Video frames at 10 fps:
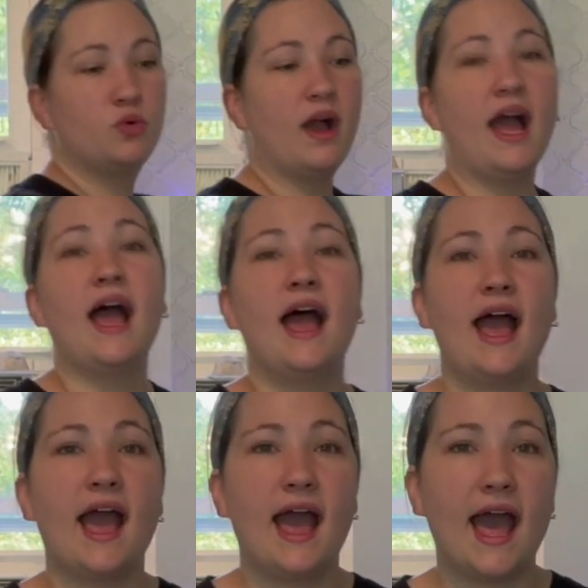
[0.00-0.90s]
a
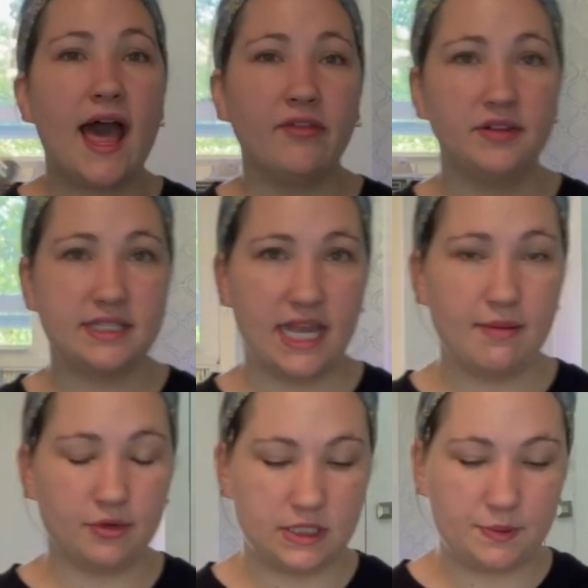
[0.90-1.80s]
1/2
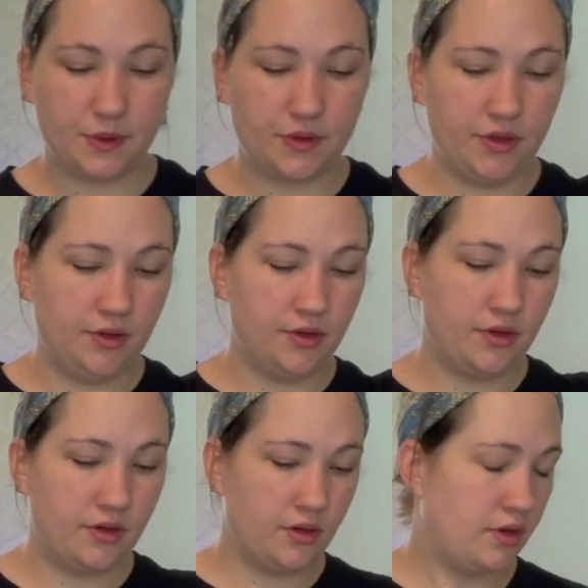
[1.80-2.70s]
tablespoon
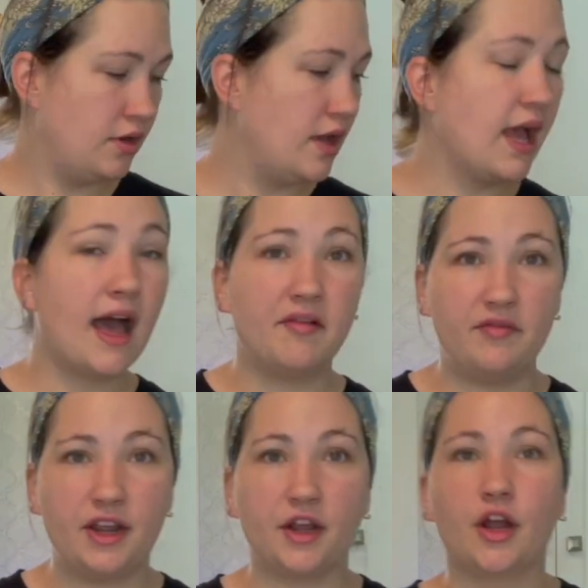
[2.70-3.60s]
of
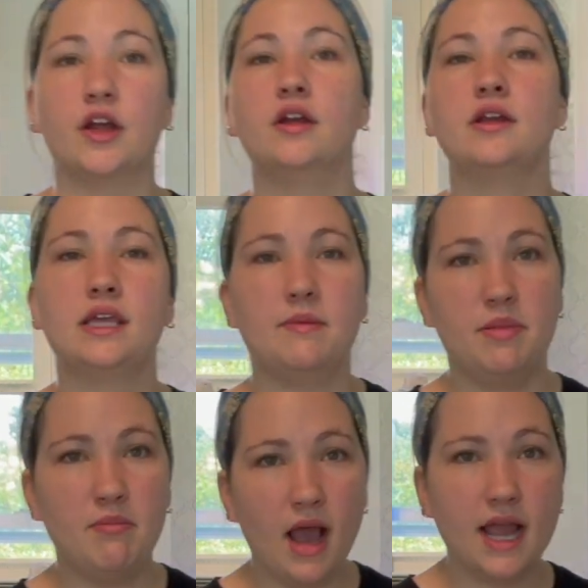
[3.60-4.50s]
vinegar. Keep in
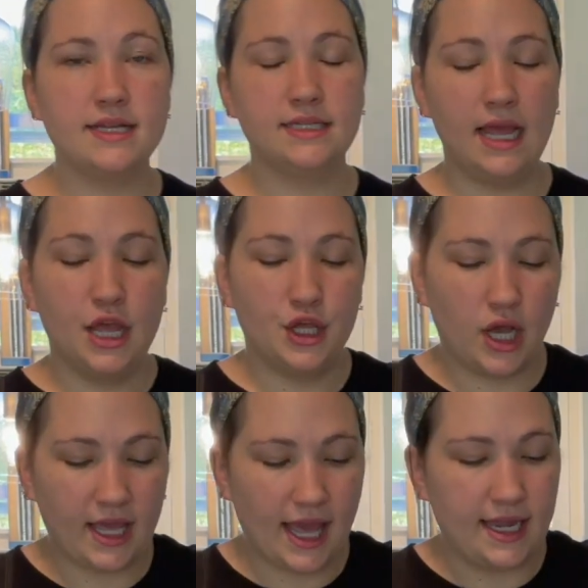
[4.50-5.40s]
mind,
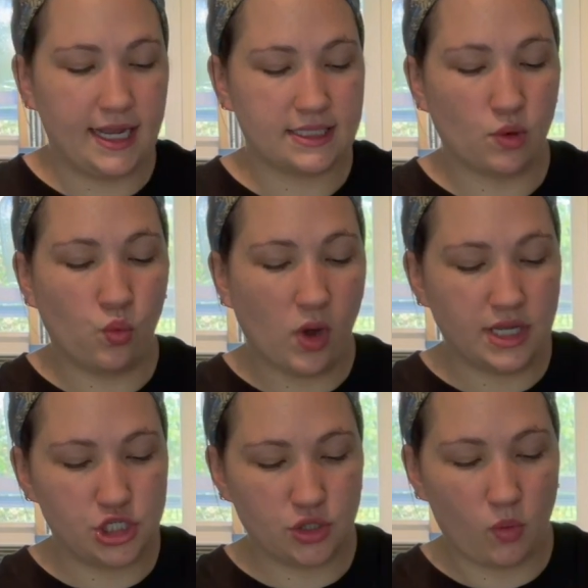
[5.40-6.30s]
again, it's
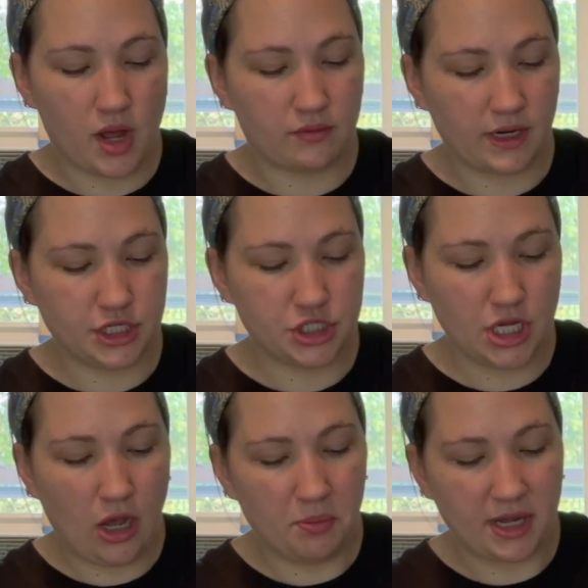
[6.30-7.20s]
1-to-1
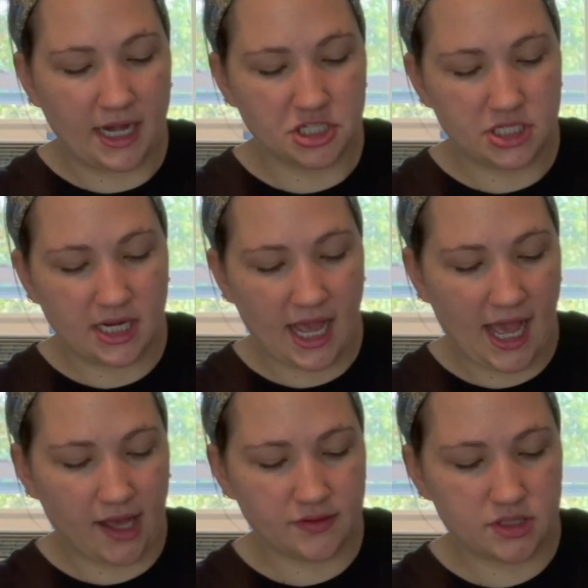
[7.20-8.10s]
ratio, but I just need a
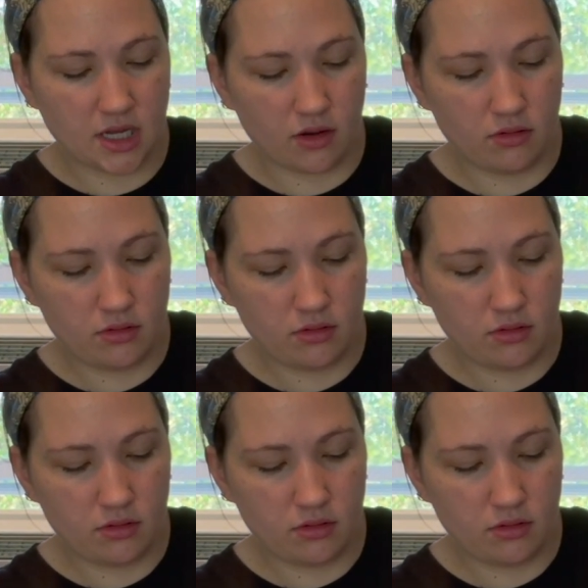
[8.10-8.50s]
1/2, so.